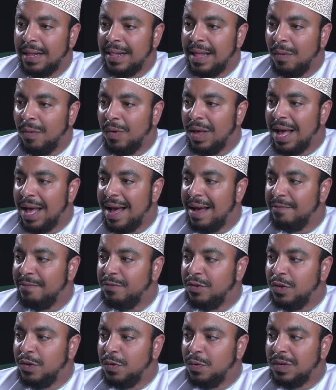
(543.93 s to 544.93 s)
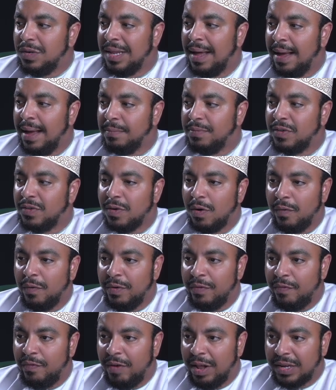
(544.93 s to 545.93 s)
that we have 2 types
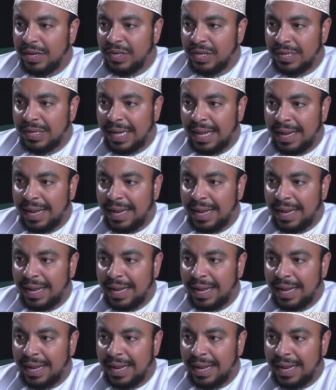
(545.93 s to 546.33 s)
of inflections,